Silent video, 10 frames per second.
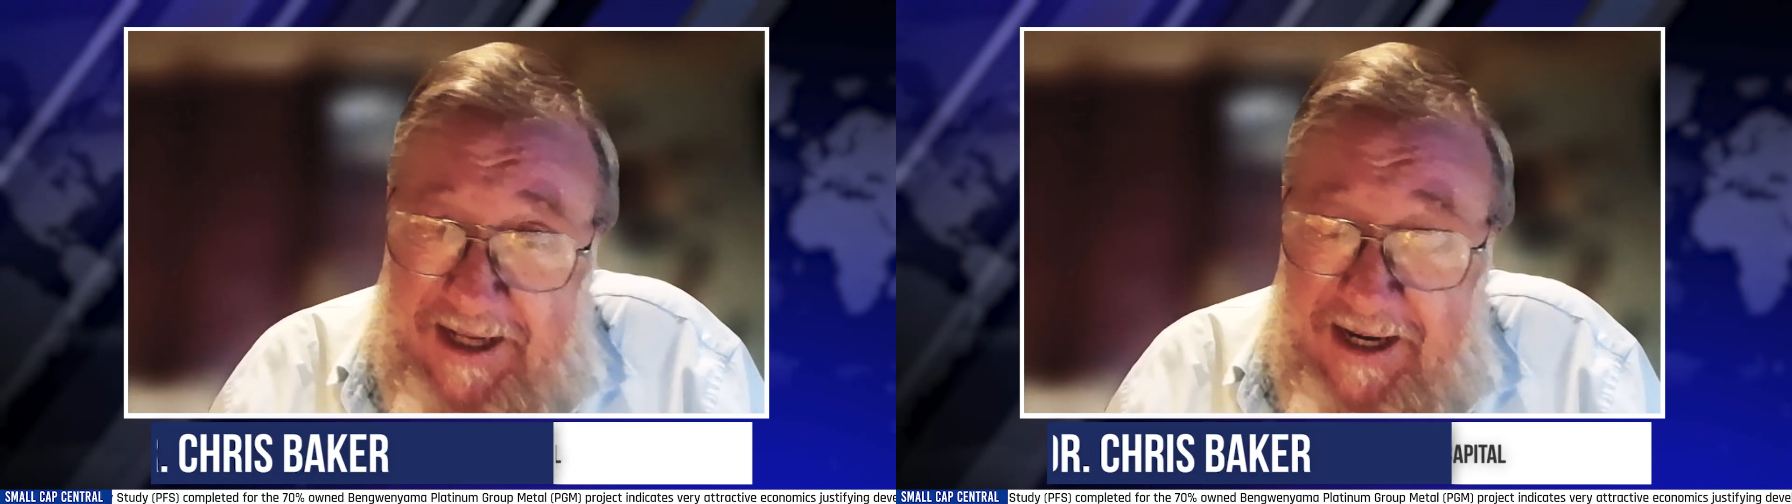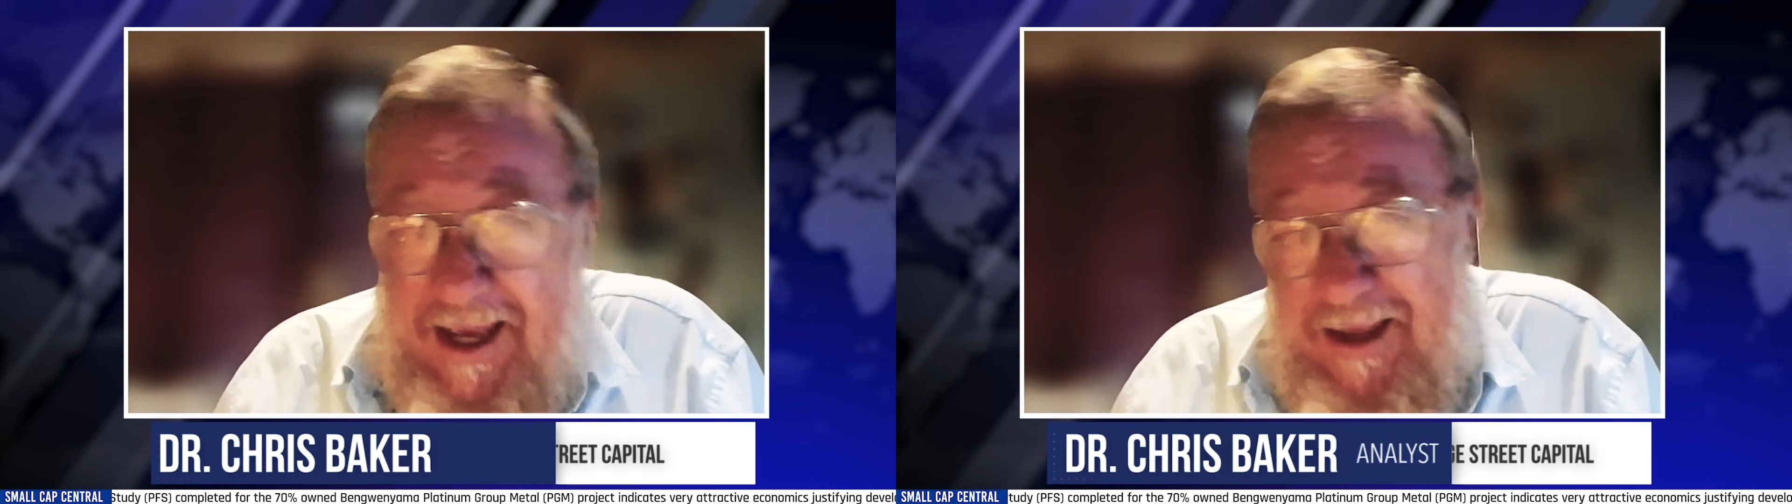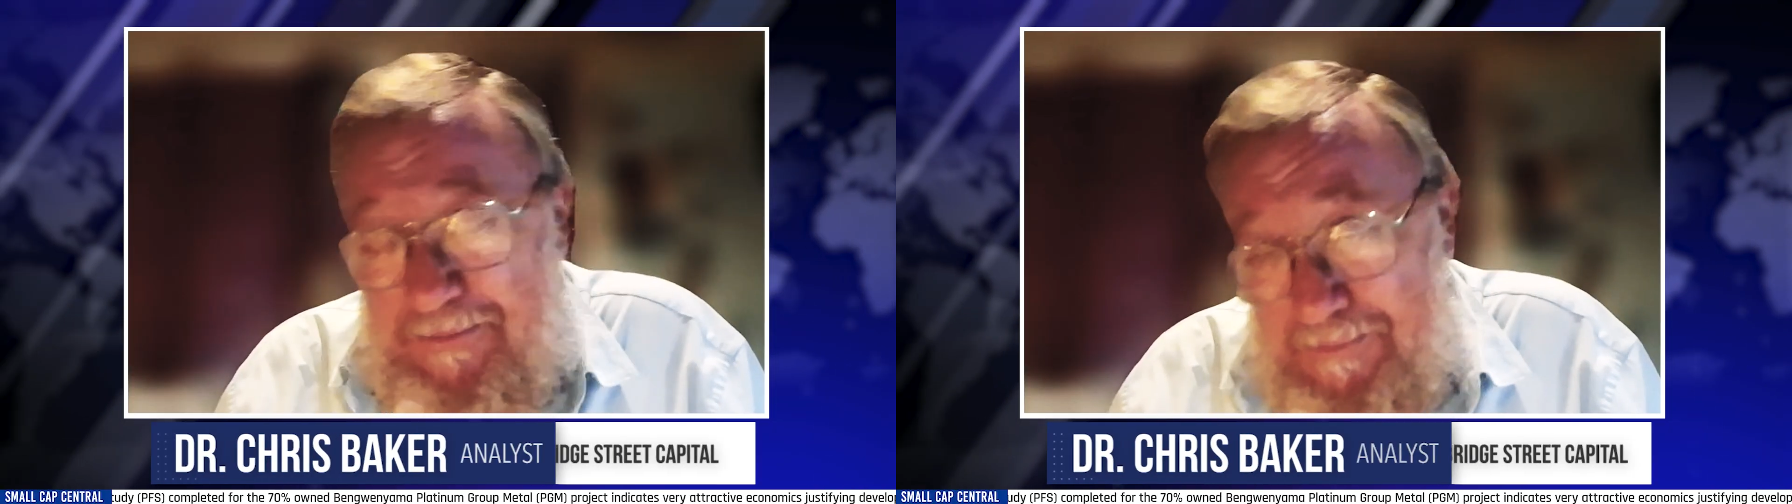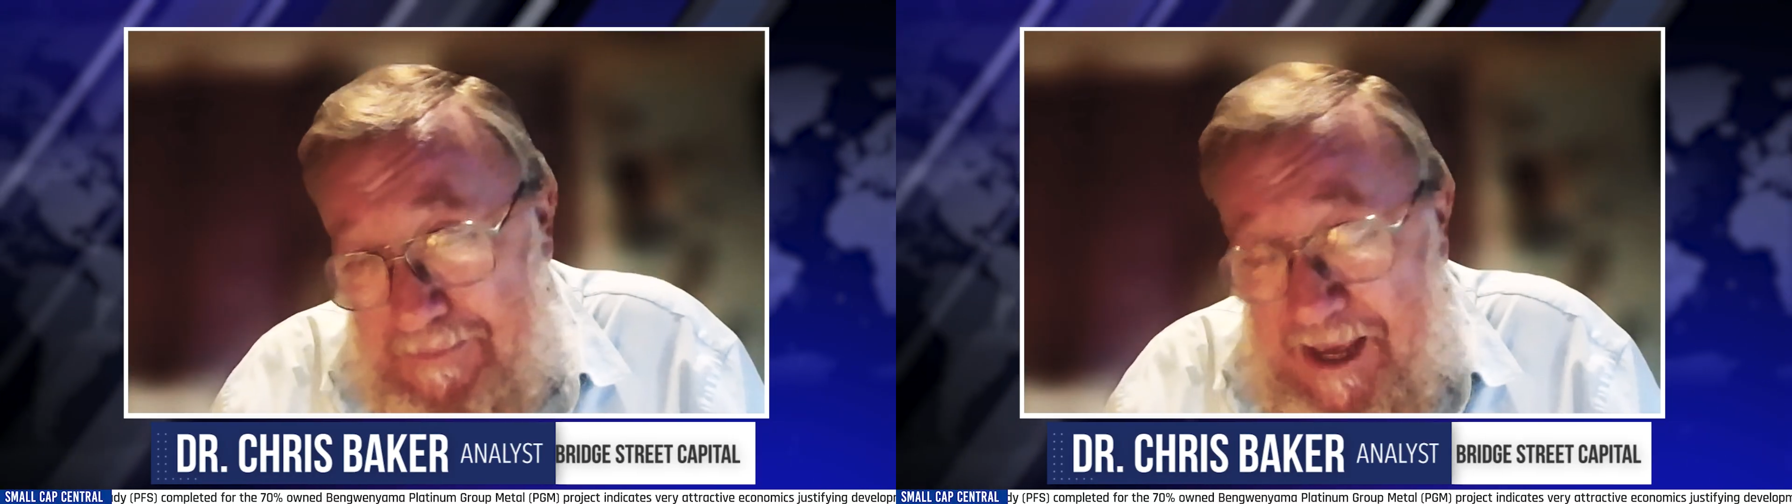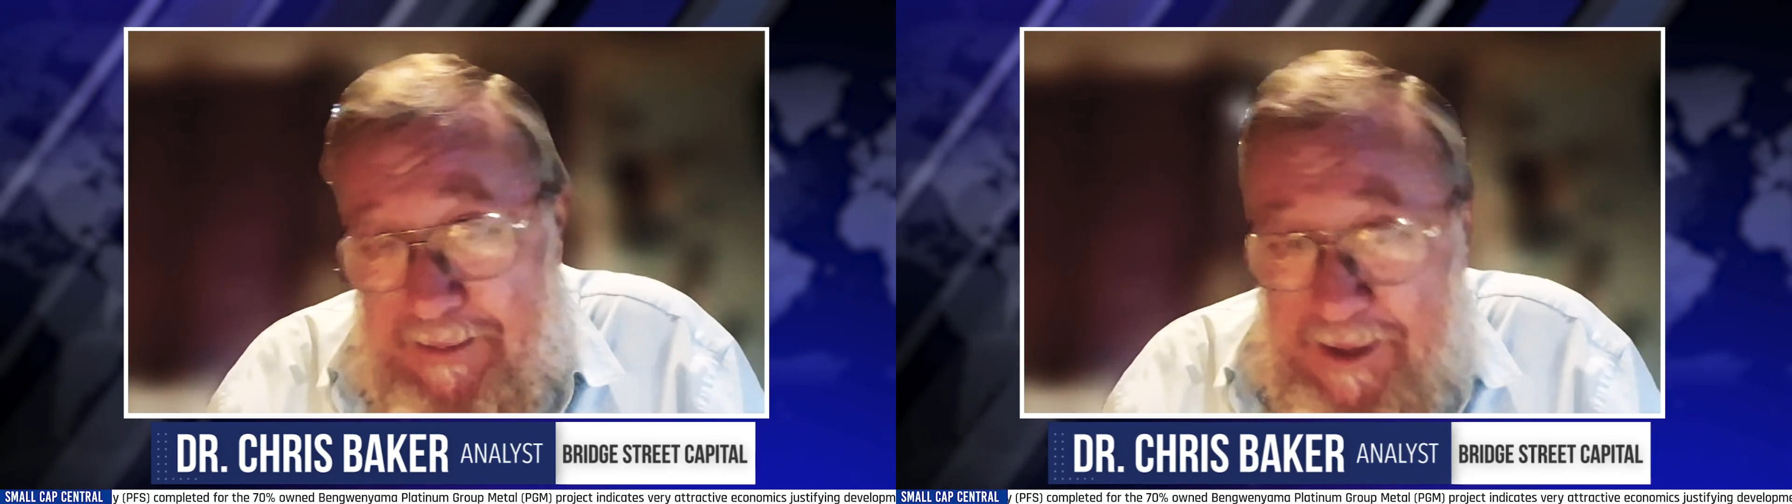day,
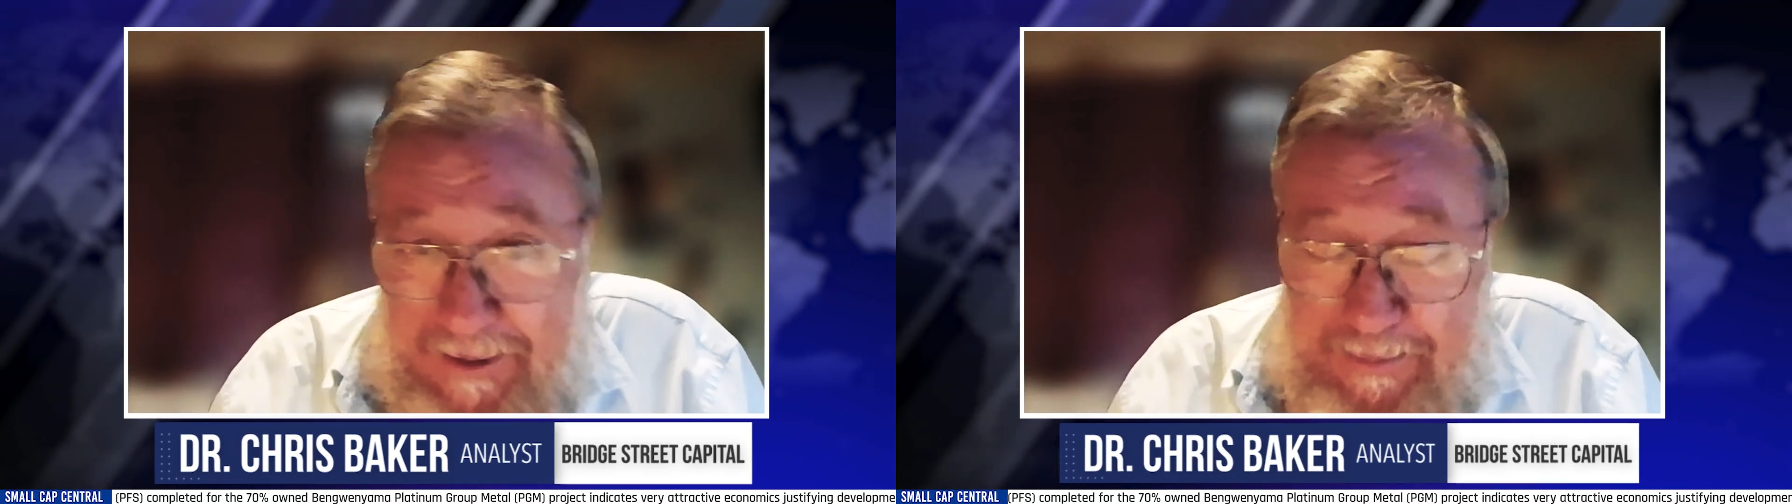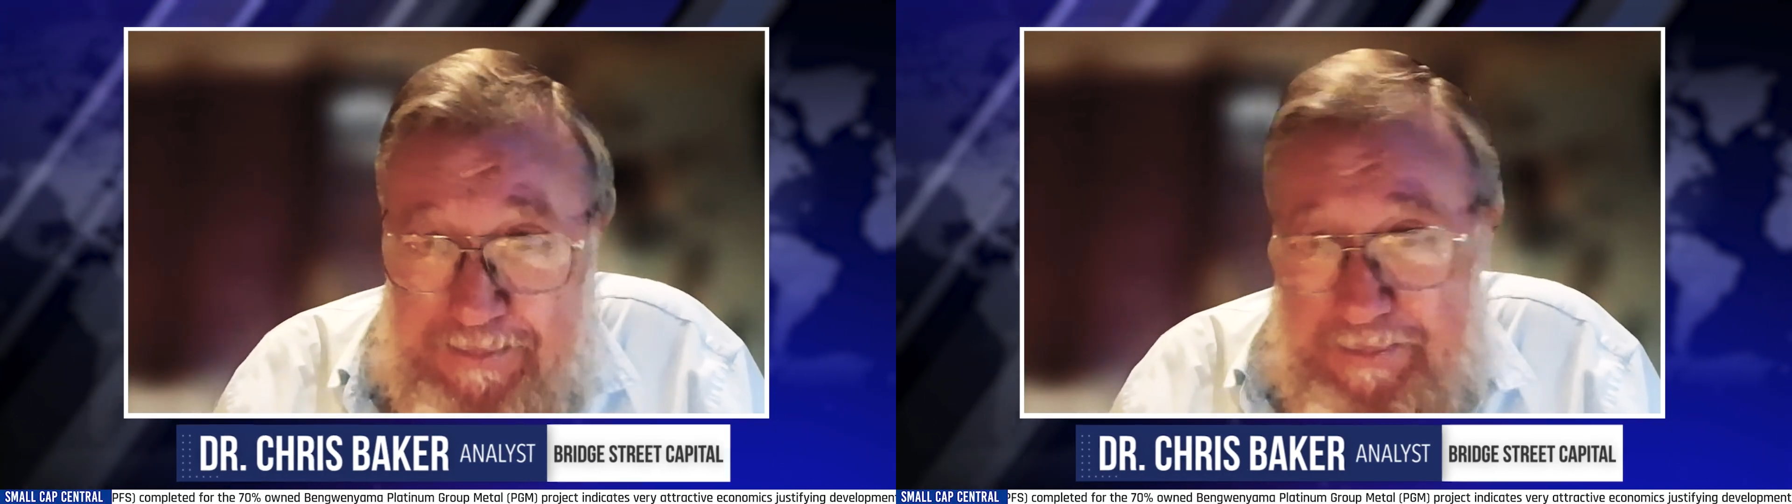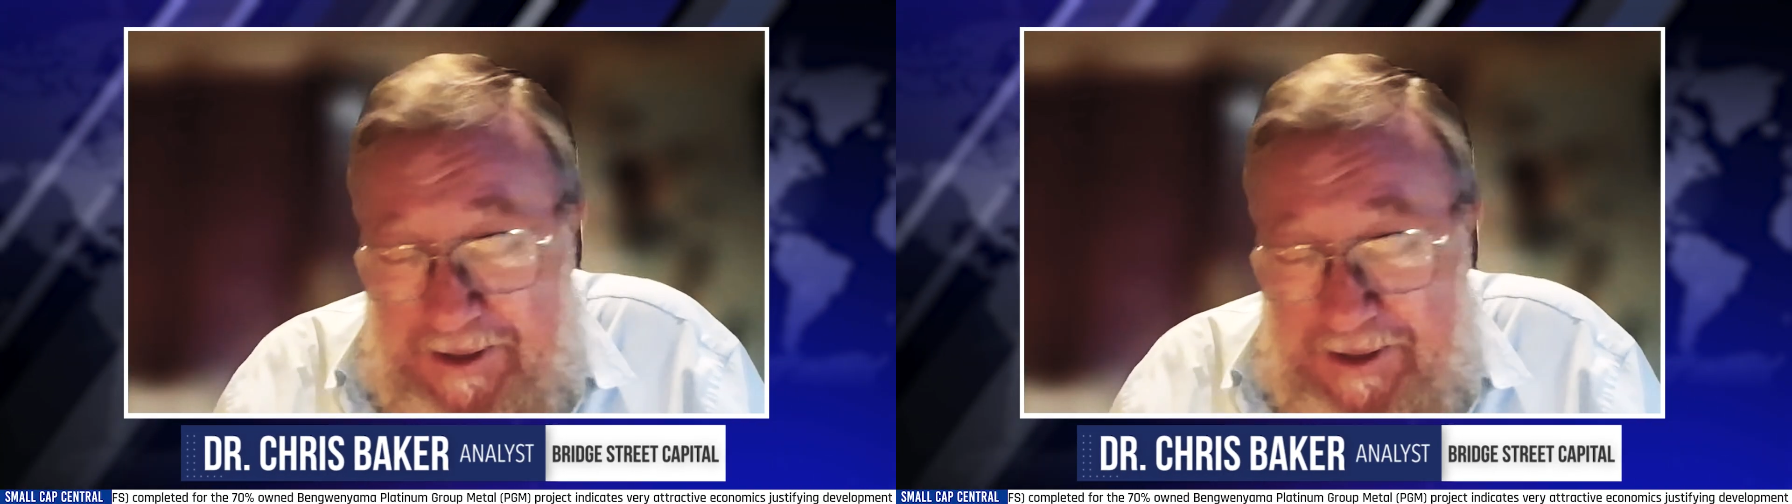maybe a bit